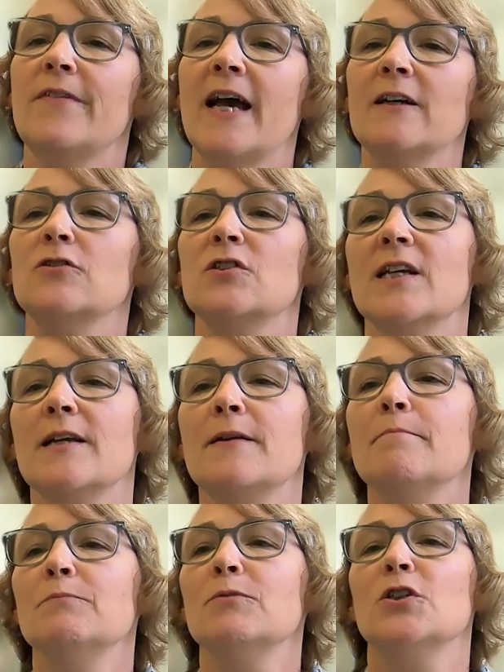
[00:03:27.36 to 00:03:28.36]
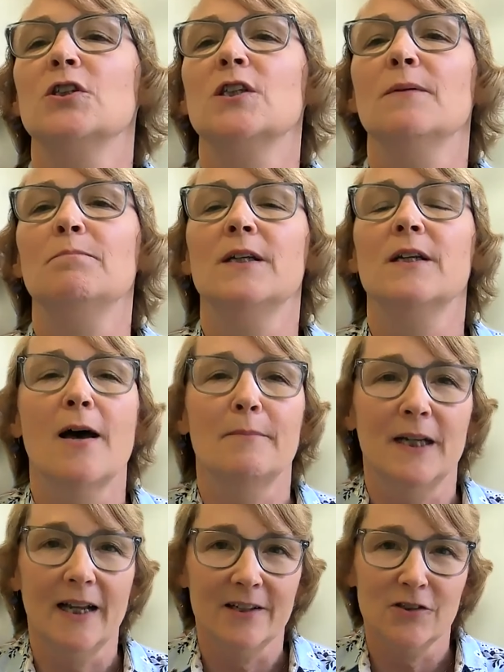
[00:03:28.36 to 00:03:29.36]
faculty membership
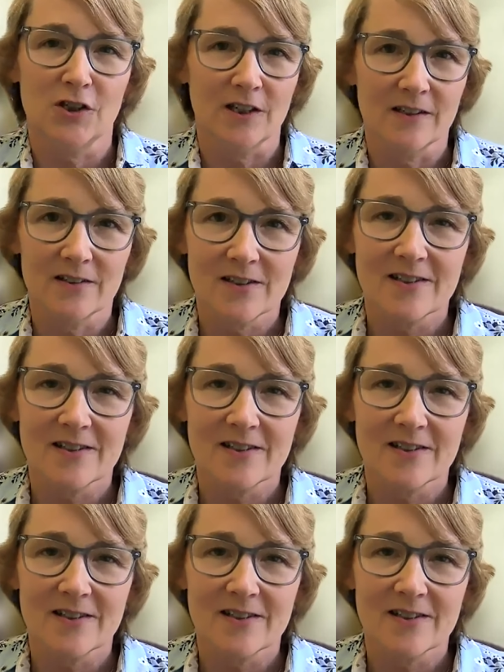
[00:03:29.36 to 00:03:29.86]
nominations.